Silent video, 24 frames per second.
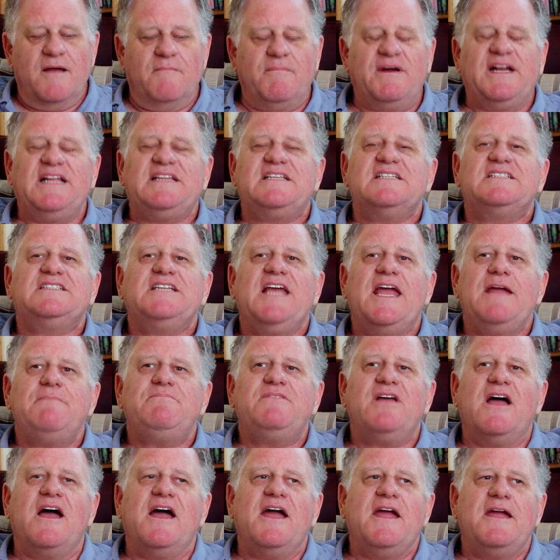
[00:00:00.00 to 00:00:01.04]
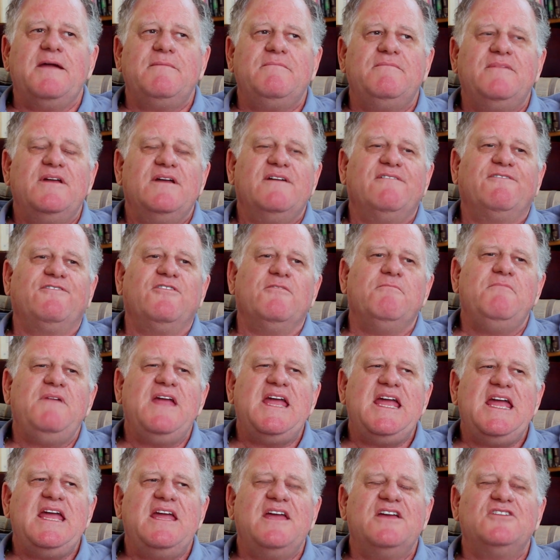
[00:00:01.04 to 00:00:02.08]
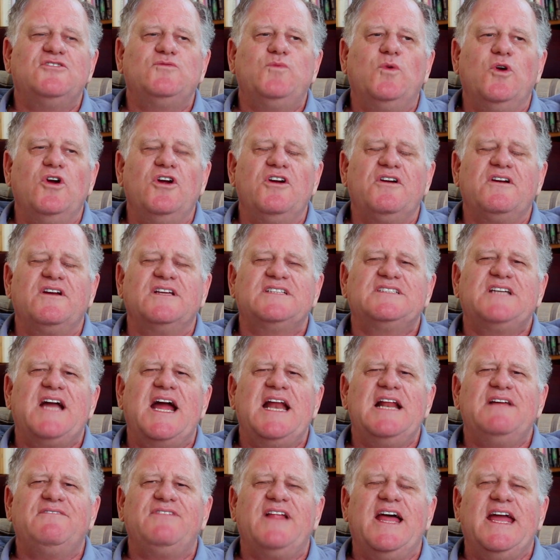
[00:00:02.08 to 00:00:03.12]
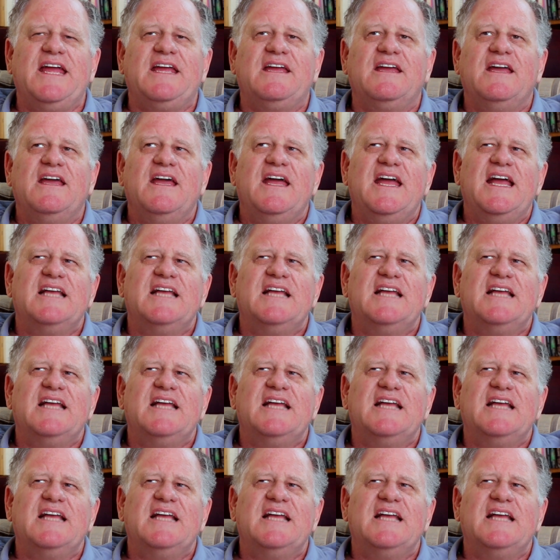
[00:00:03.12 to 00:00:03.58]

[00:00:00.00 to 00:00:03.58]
But at the same time, for me, his work is kind of like,